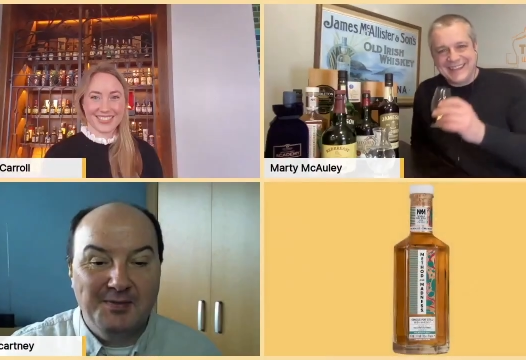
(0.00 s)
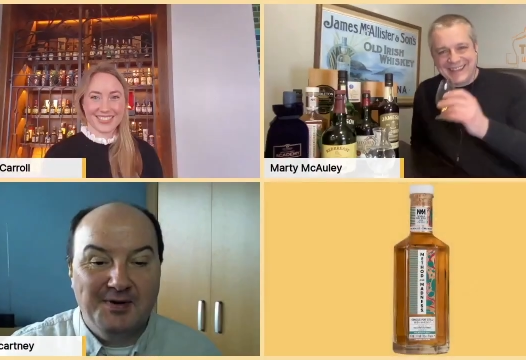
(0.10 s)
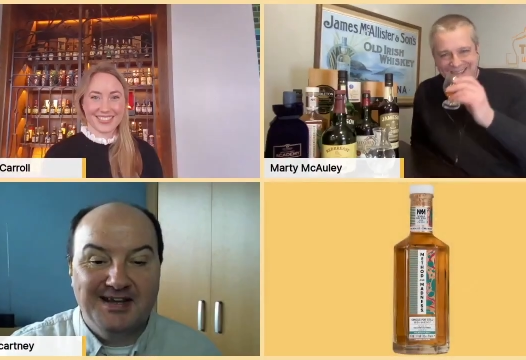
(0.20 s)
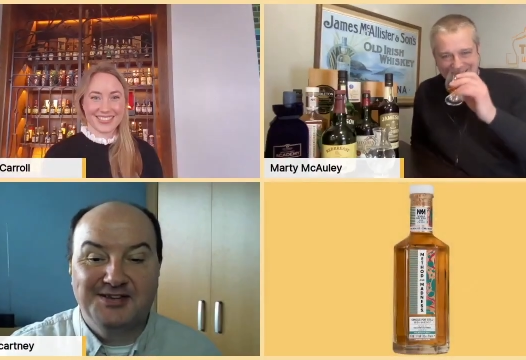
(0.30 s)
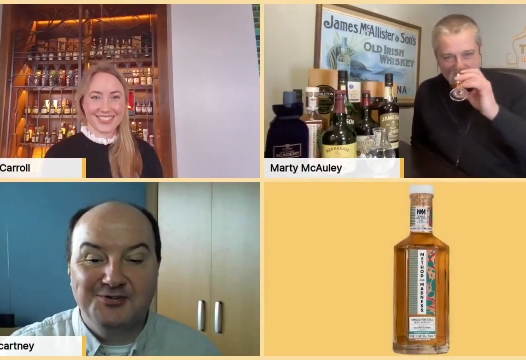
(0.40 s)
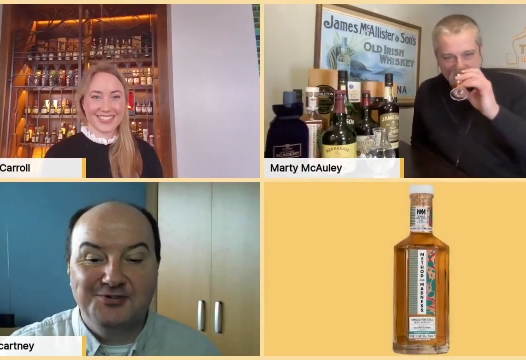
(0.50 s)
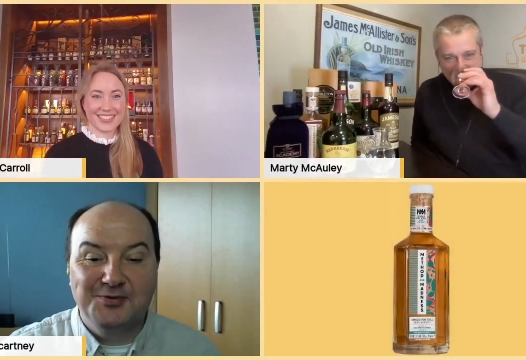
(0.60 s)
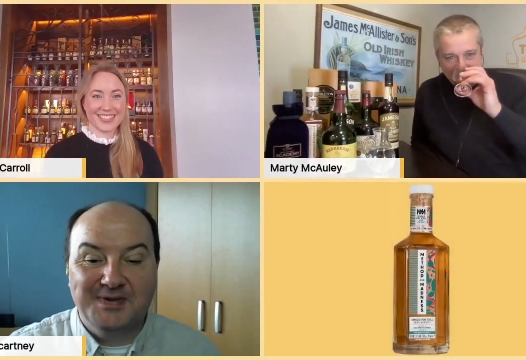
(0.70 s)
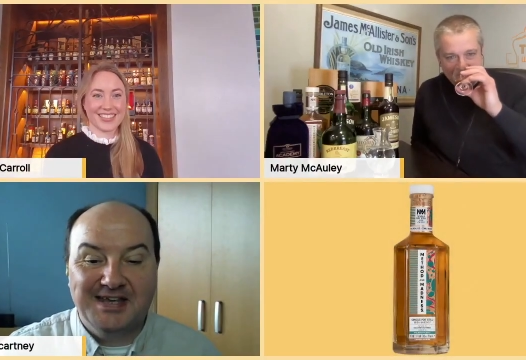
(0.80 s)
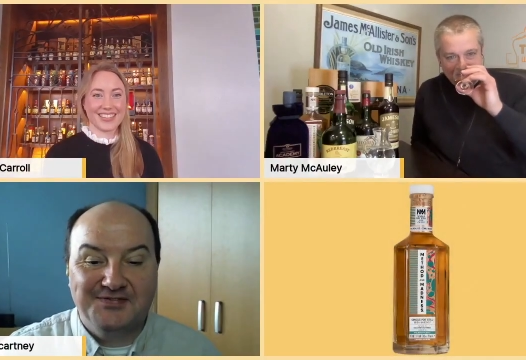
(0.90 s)
Speaker 1: Marty? Don't you be
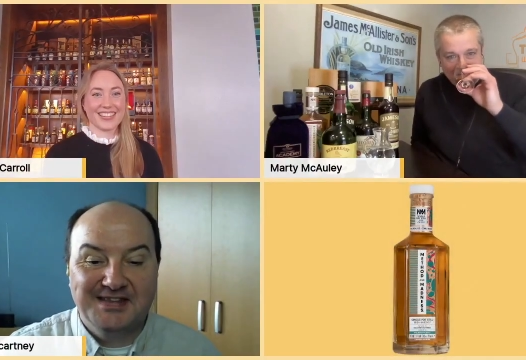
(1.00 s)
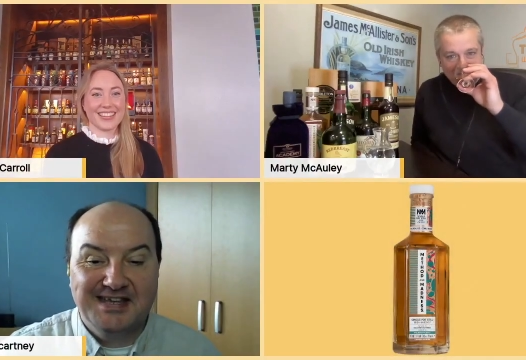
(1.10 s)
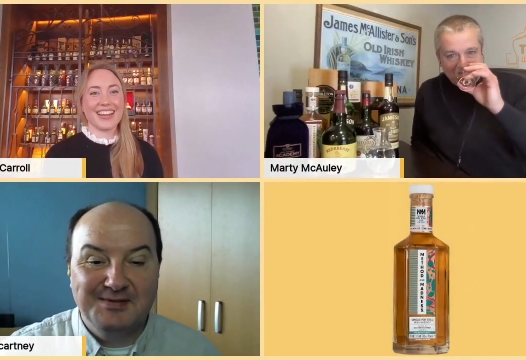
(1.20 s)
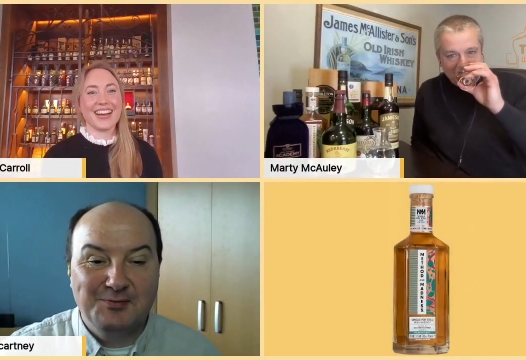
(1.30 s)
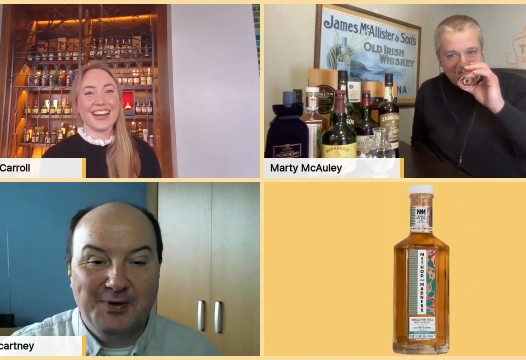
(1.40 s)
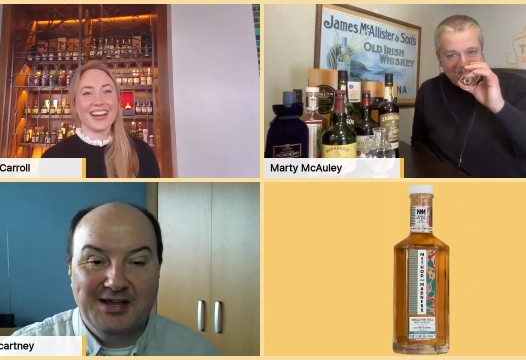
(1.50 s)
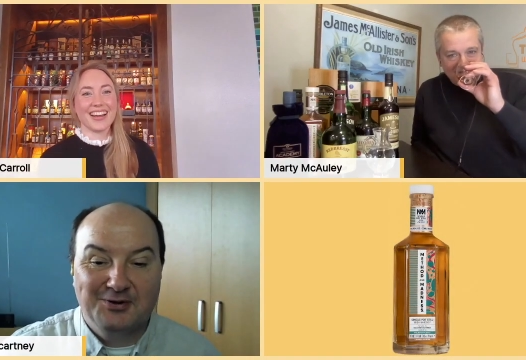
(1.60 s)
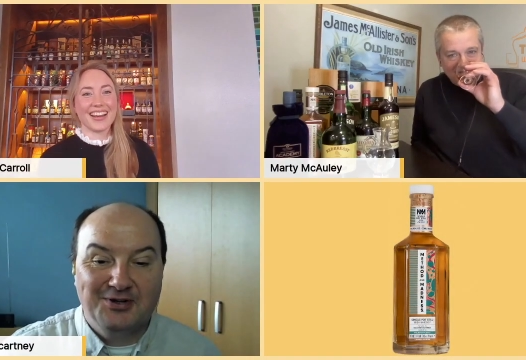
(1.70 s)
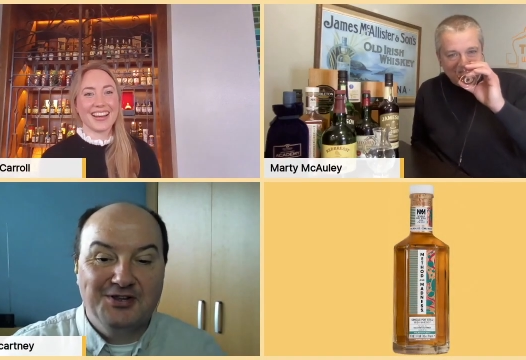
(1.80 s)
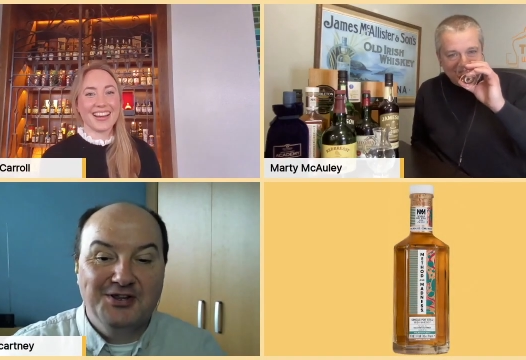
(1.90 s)
giving the game away at all?